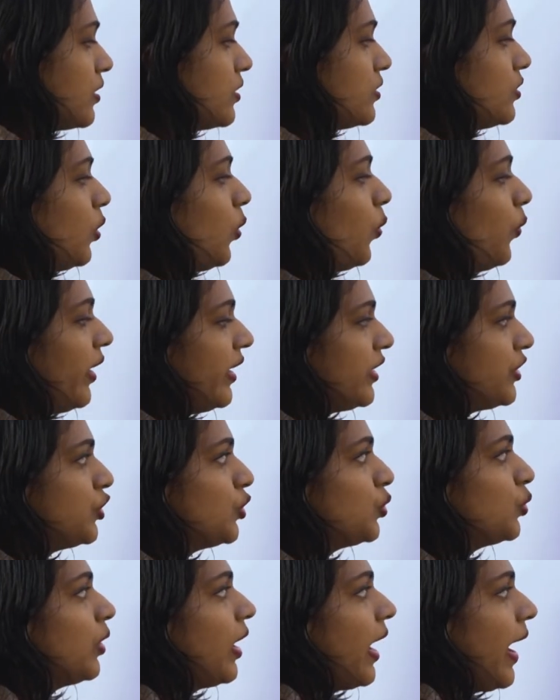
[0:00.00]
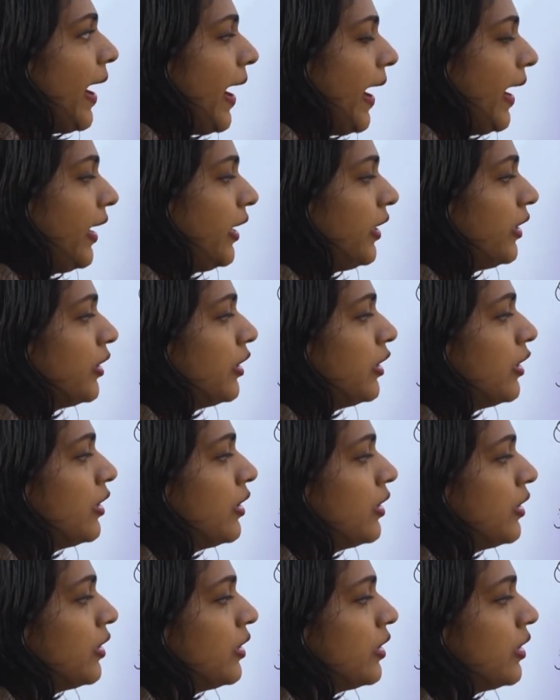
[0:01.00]
So when you add
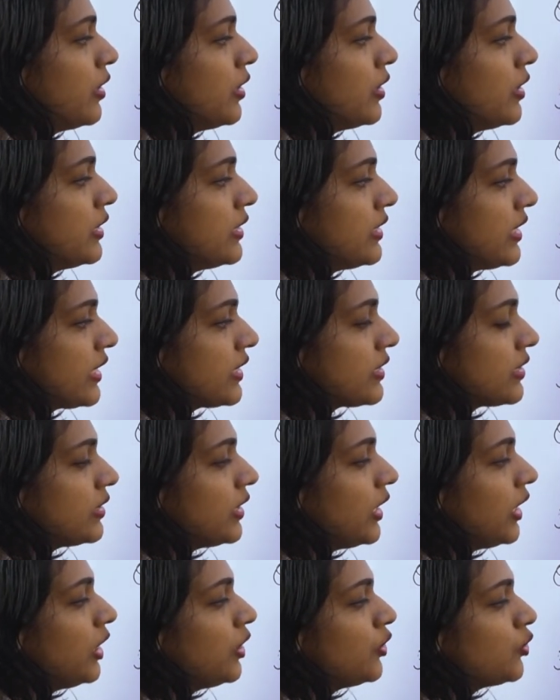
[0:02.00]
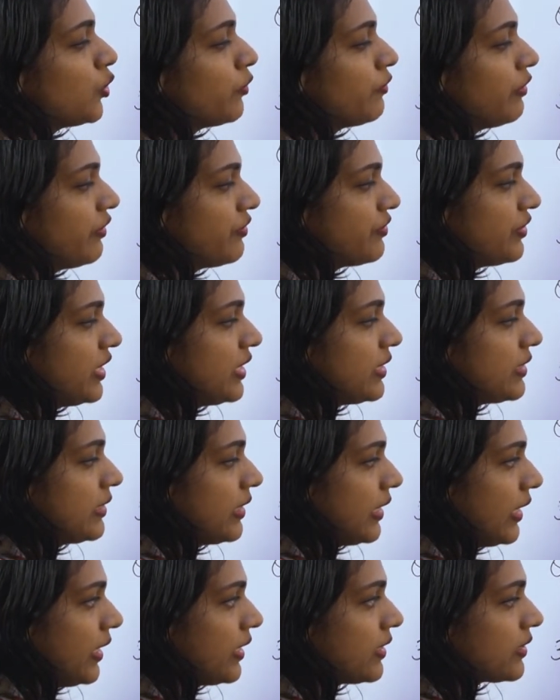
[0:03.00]
16 to
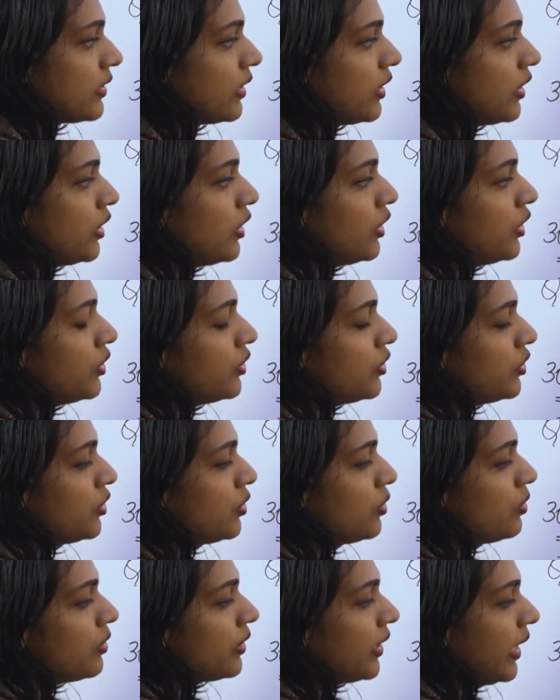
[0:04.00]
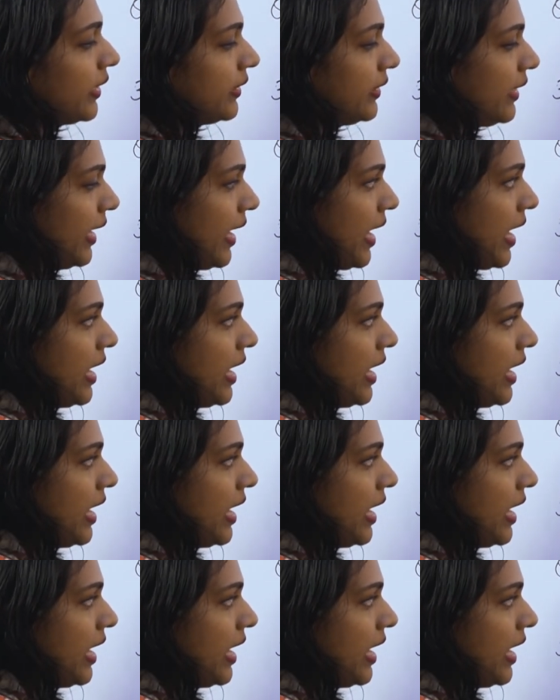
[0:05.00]
56, you get the